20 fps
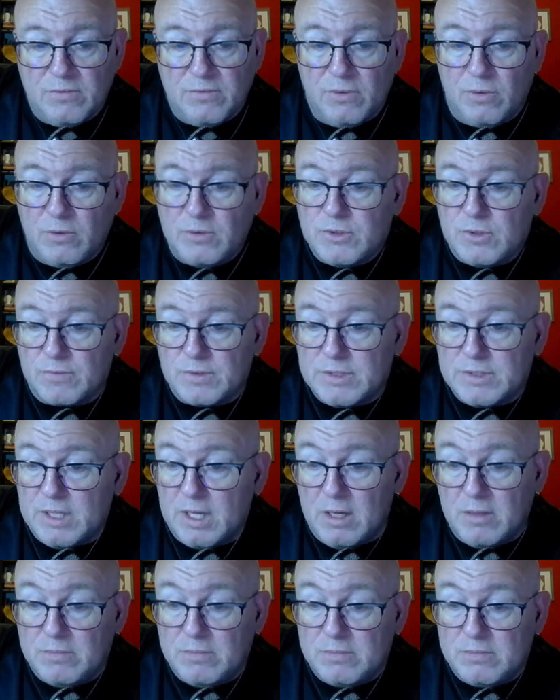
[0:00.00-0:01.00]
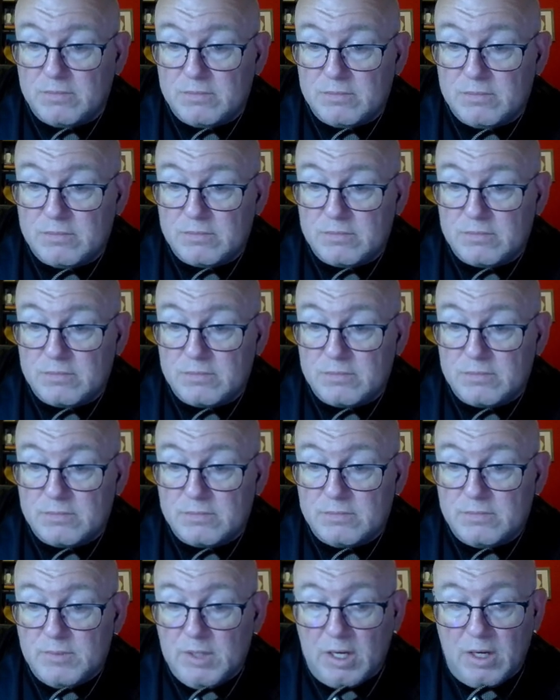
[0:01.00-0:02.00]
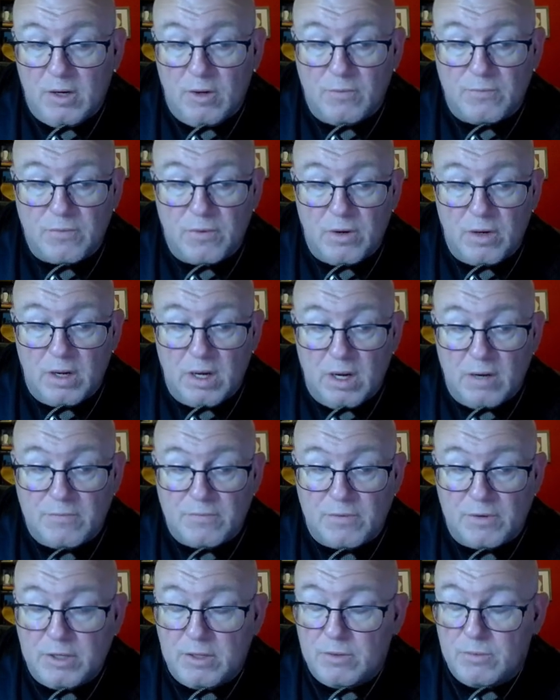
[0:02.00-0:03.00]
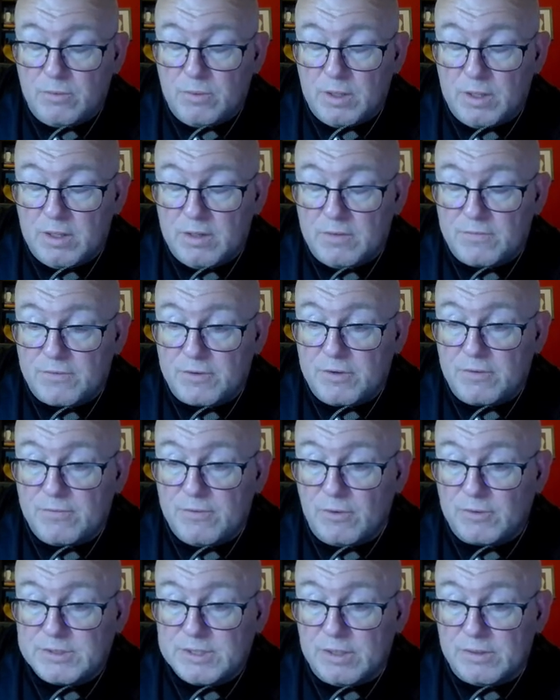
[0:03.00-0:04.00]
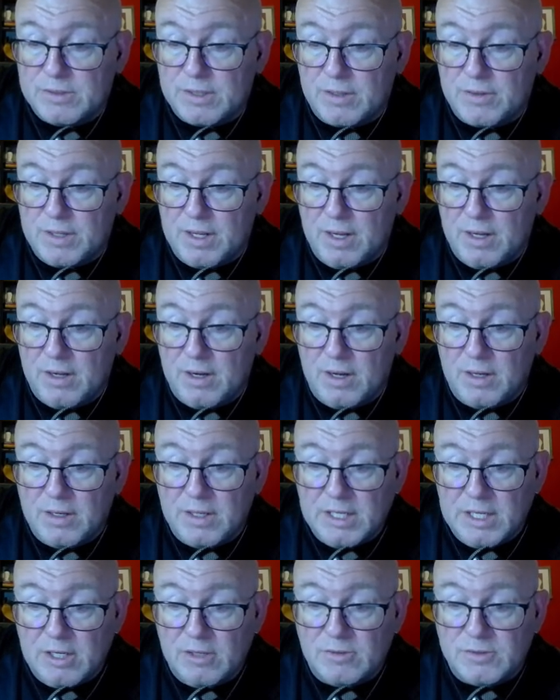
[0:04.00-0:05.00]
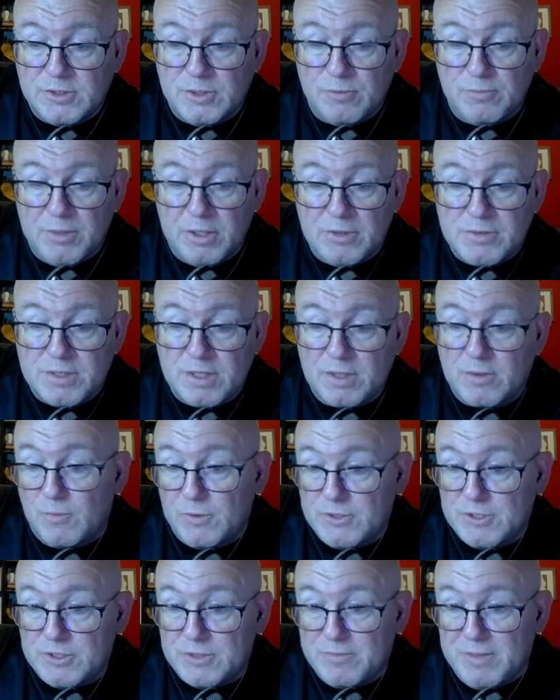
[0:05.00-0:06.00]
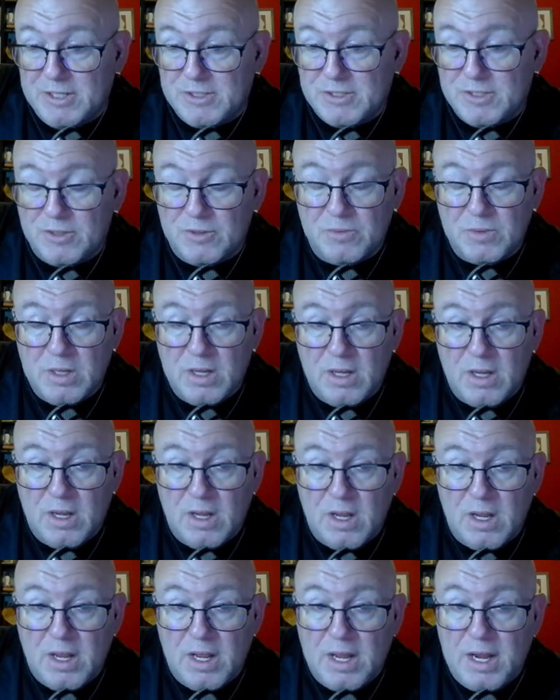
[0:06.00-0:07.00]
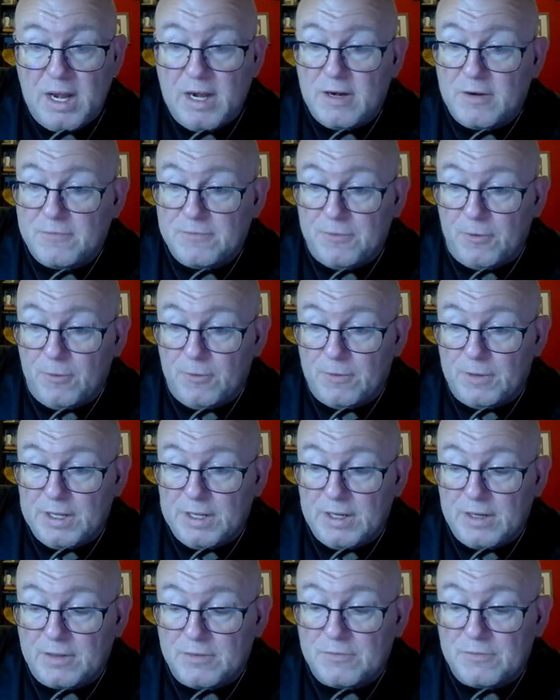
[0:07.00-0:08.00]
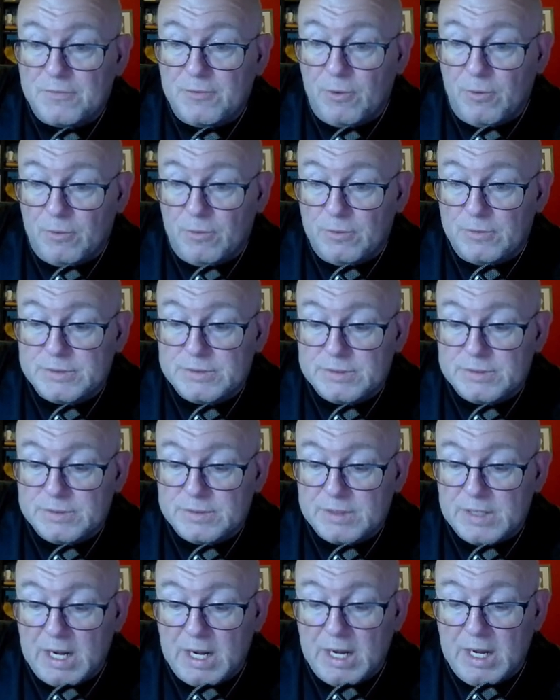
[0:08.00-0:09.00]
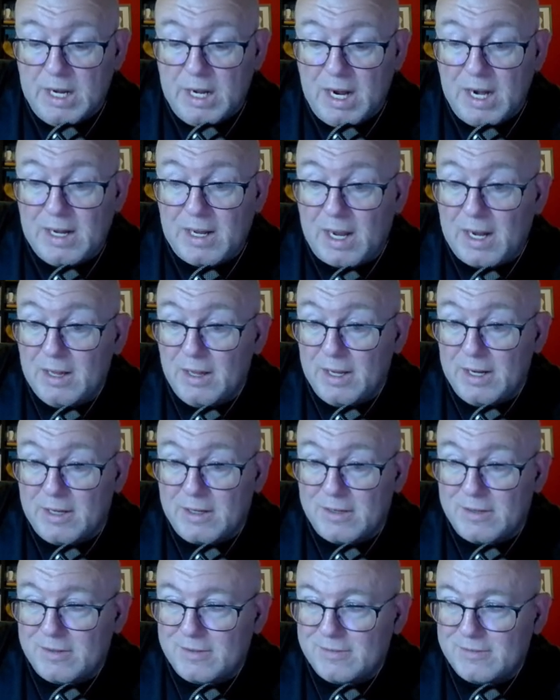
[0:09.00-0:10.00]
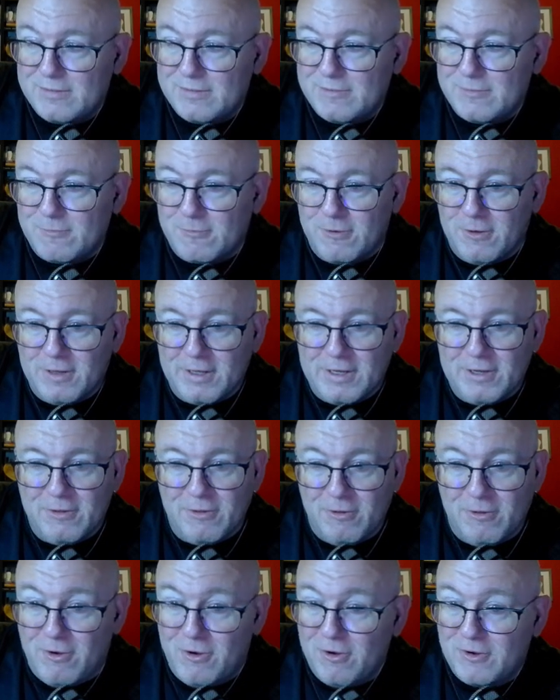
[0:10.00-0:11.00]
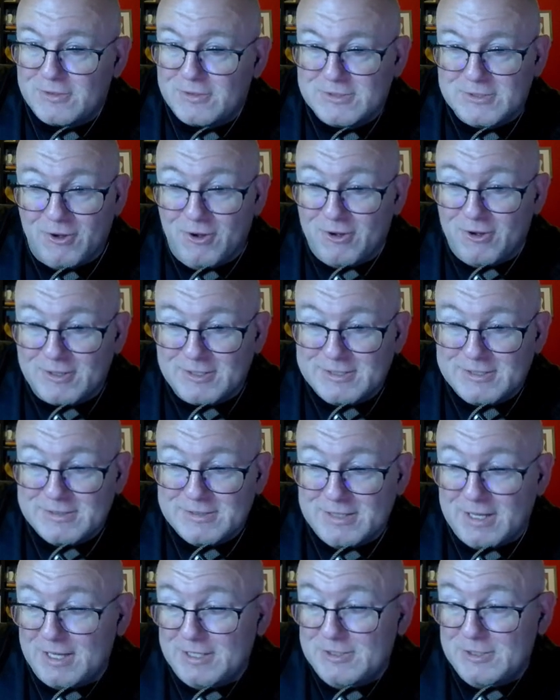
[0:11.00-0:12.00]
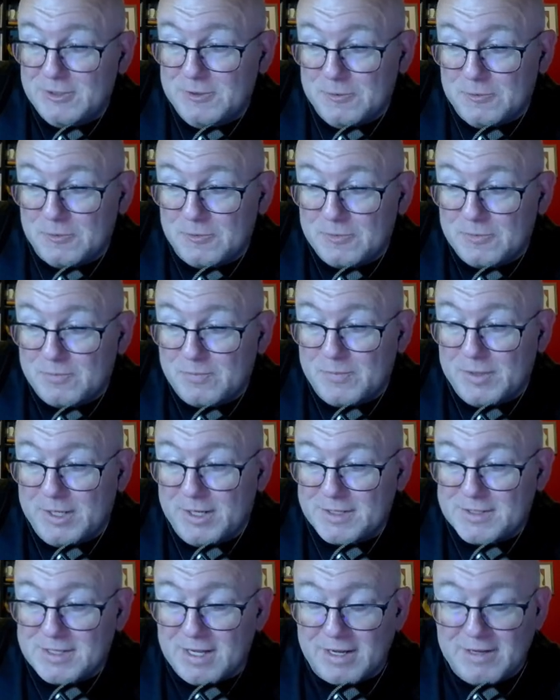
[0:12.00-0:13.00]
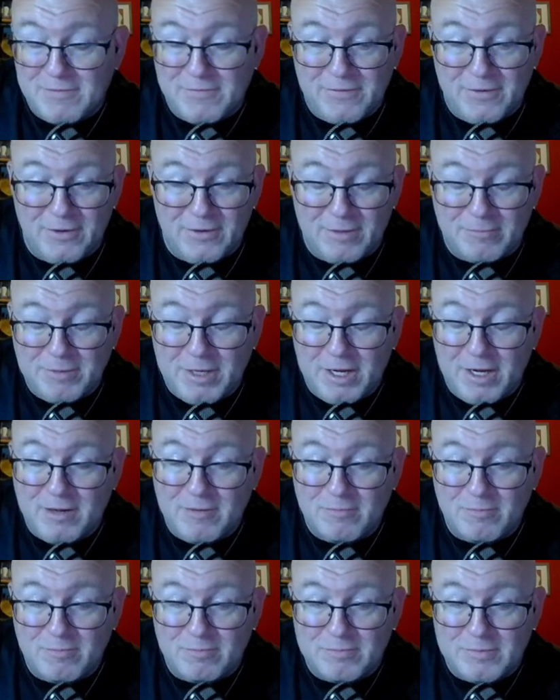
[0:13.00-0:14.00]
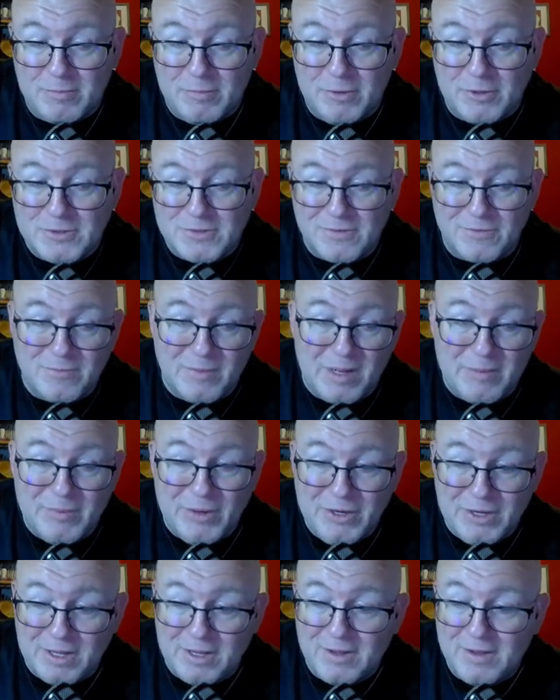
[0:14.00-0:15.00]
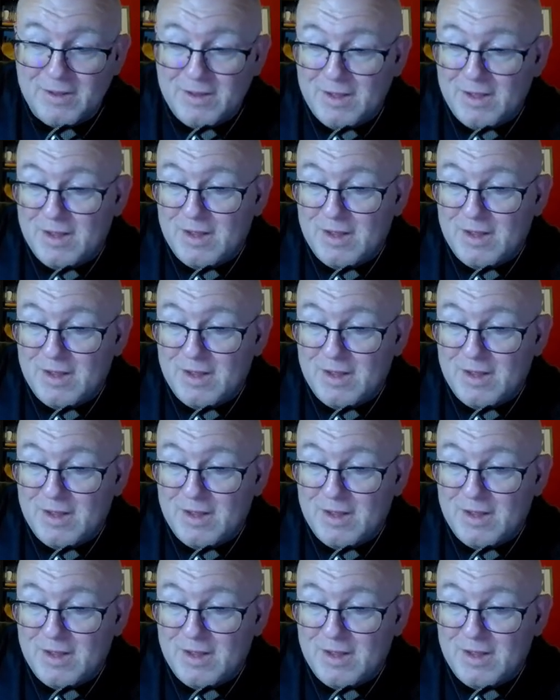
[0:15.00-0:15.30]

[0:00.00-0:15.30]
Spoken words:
unfolds over time. For you folks out there that do music, which is me too, it unfolds. I like really long songs. I do, because I feel I'm getting the most of my money.